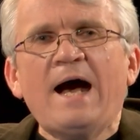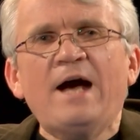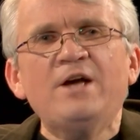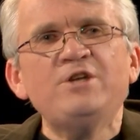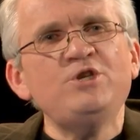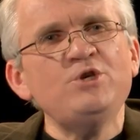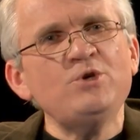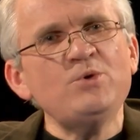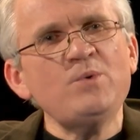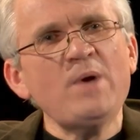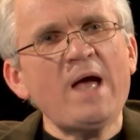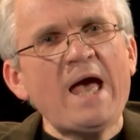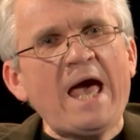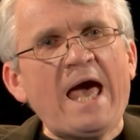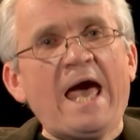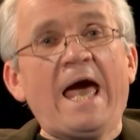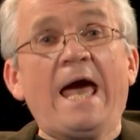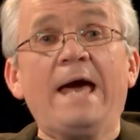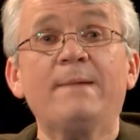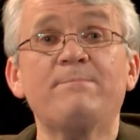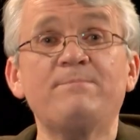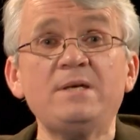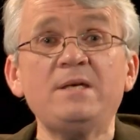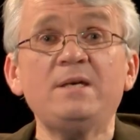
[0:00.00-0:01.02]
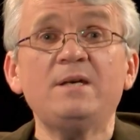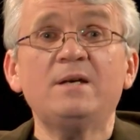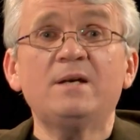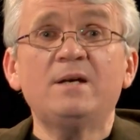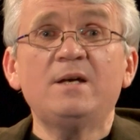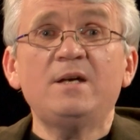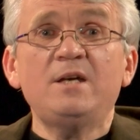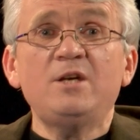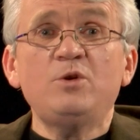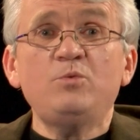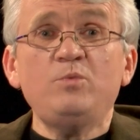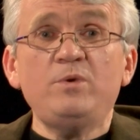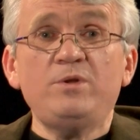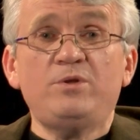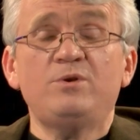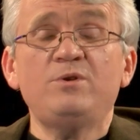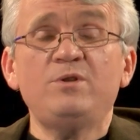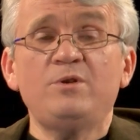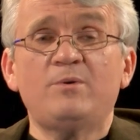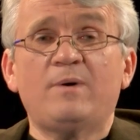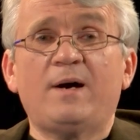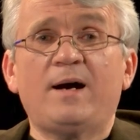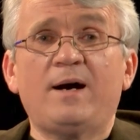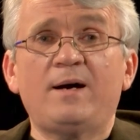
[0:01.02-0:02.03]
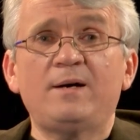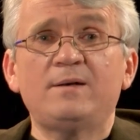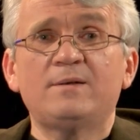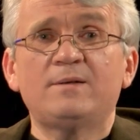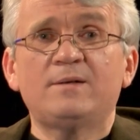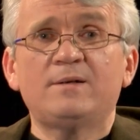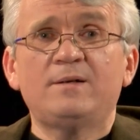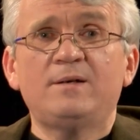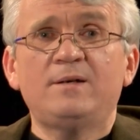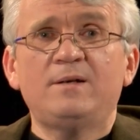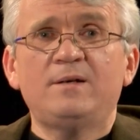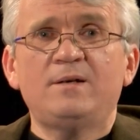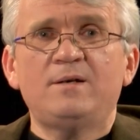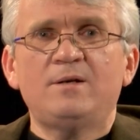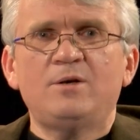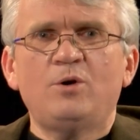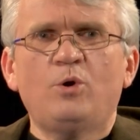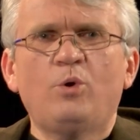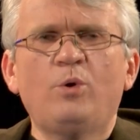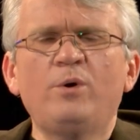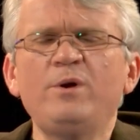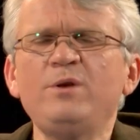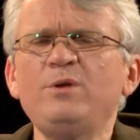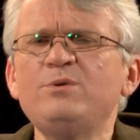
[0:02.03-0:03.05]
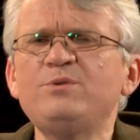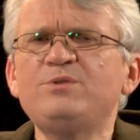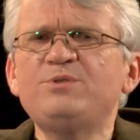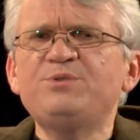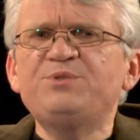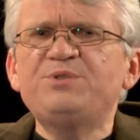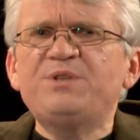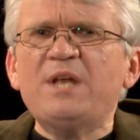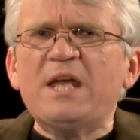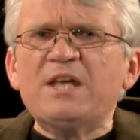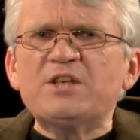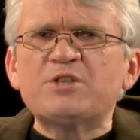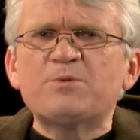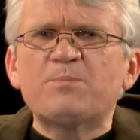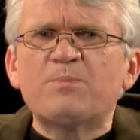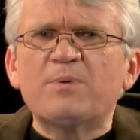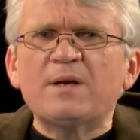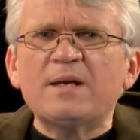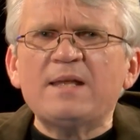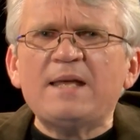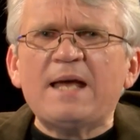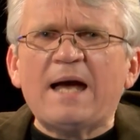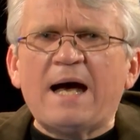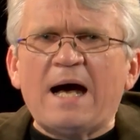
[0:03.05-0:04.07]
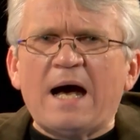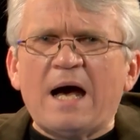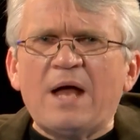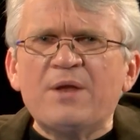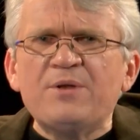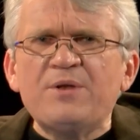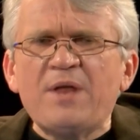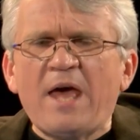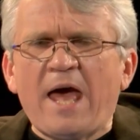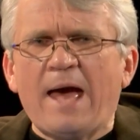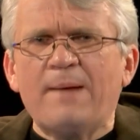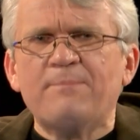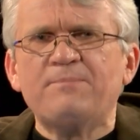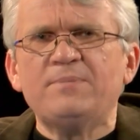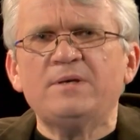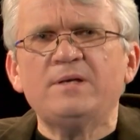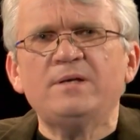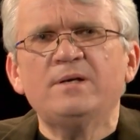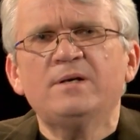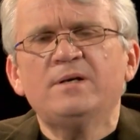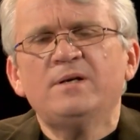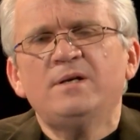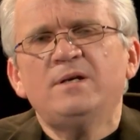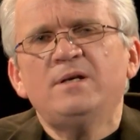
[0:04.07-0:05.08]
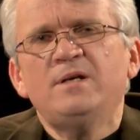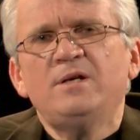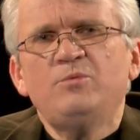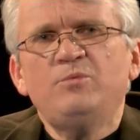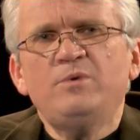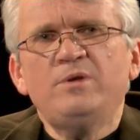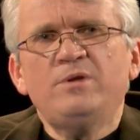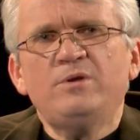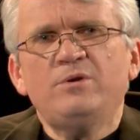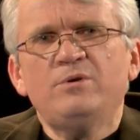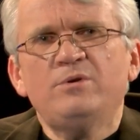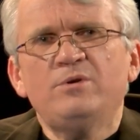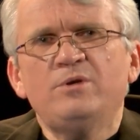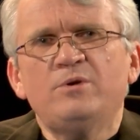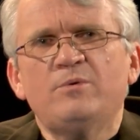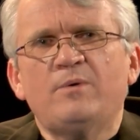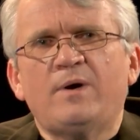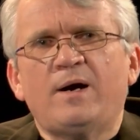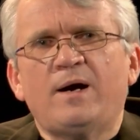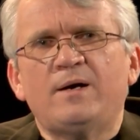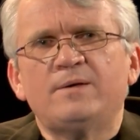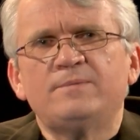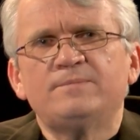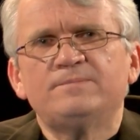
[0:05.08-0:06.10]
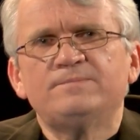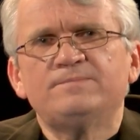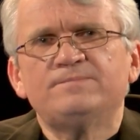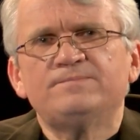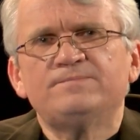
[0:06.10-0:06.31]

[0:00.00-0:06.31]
Are you happy with who you are, or are you desperately unhappy with who you are?